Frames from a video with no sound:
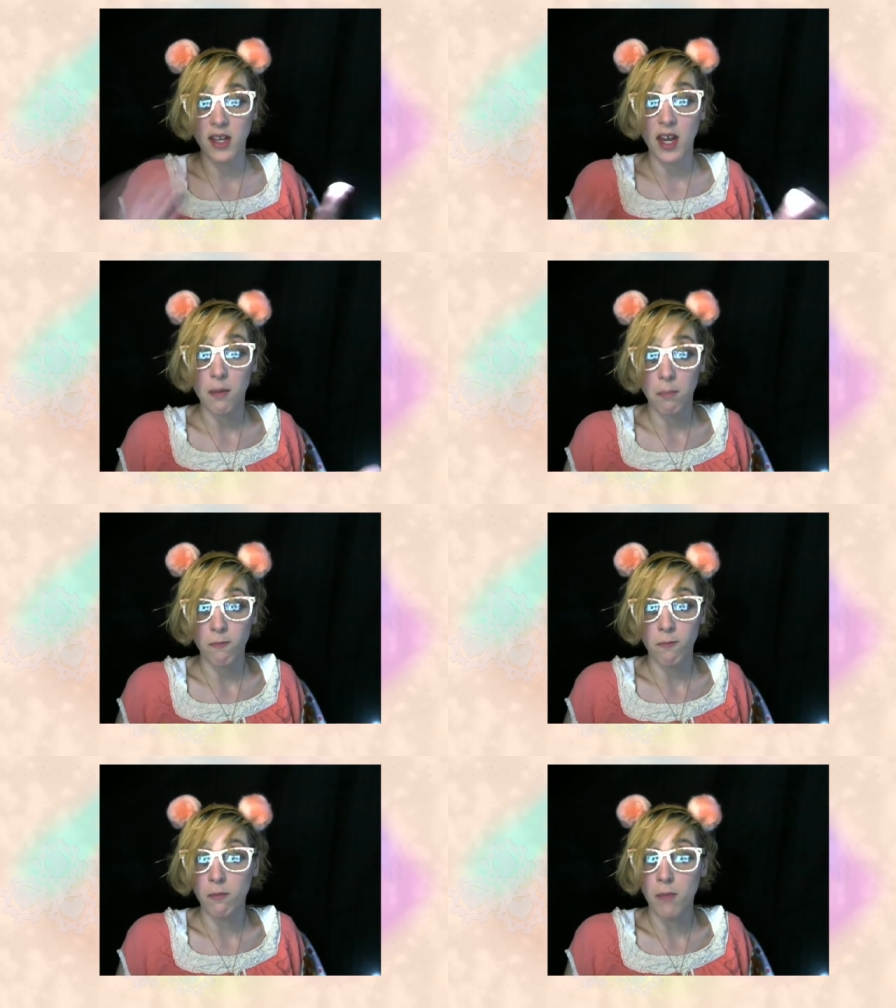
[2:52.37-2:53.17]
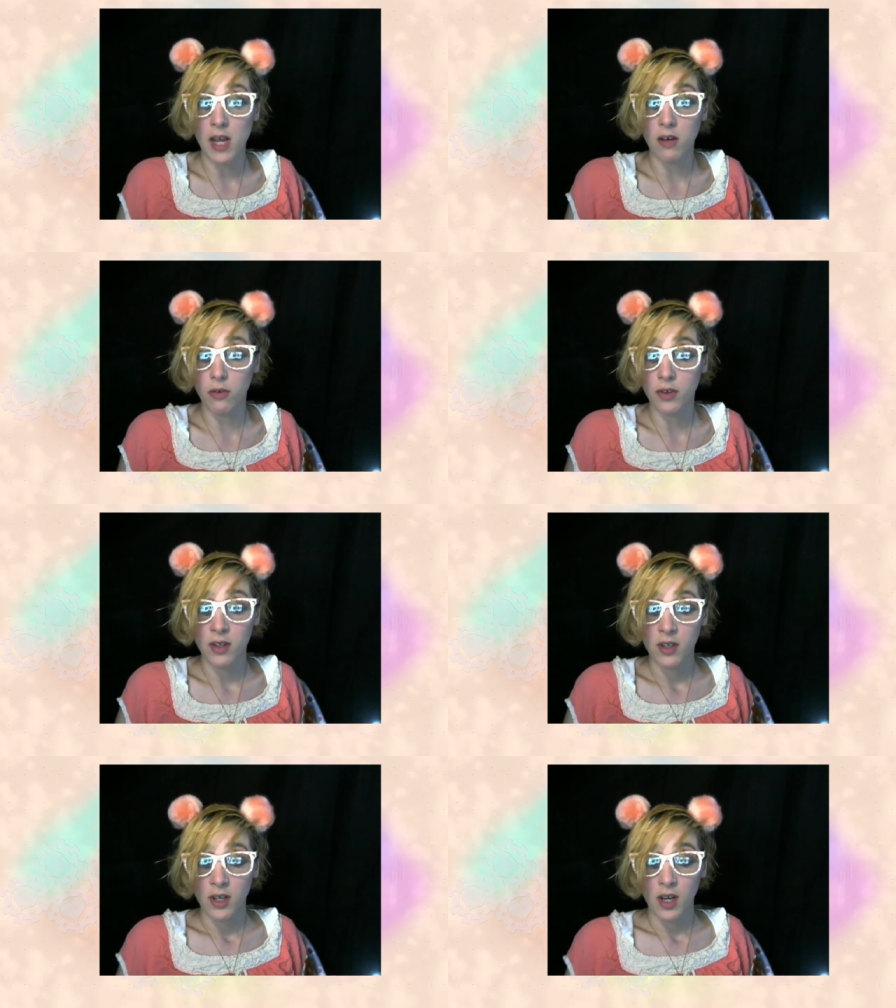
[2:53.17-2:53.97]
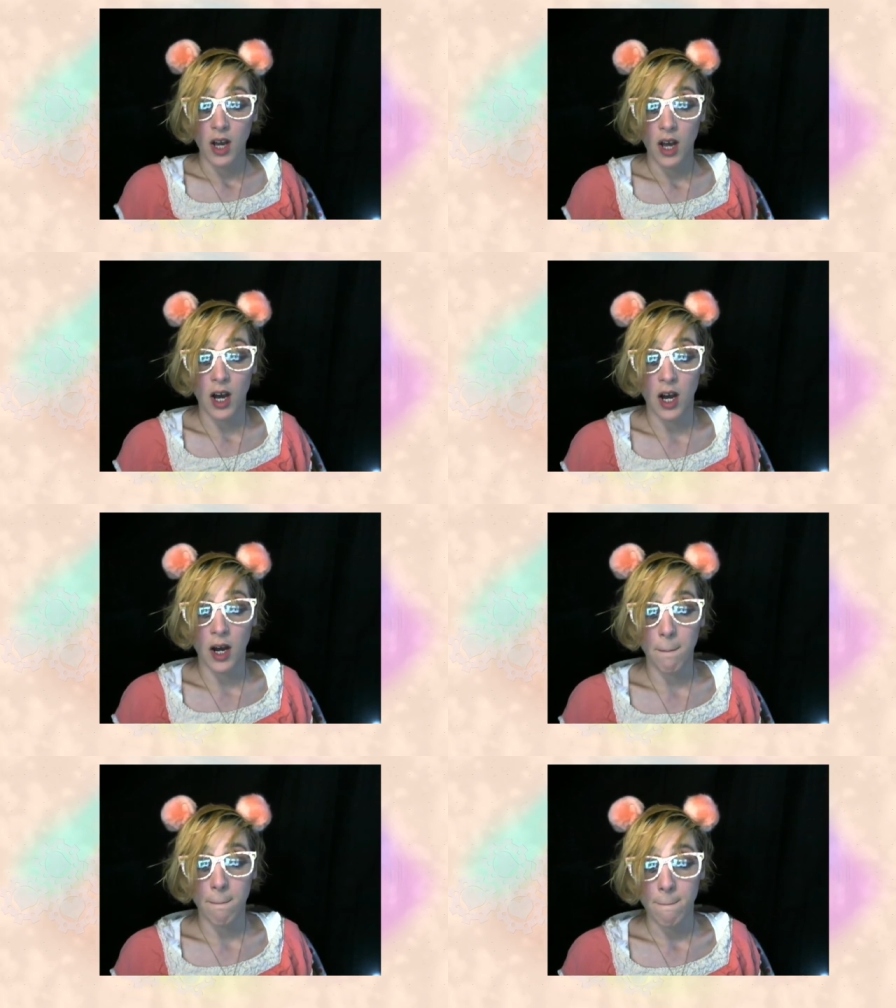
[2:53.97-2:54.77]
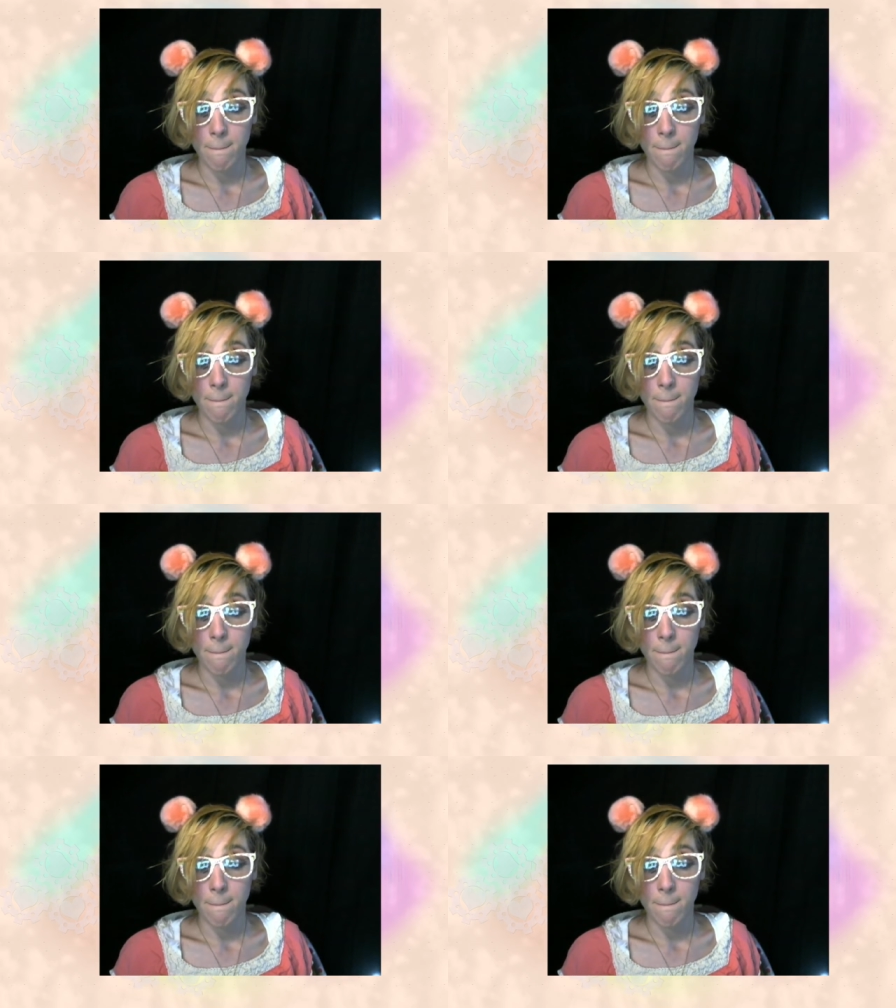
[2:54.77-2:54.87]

to get it mailed. Um,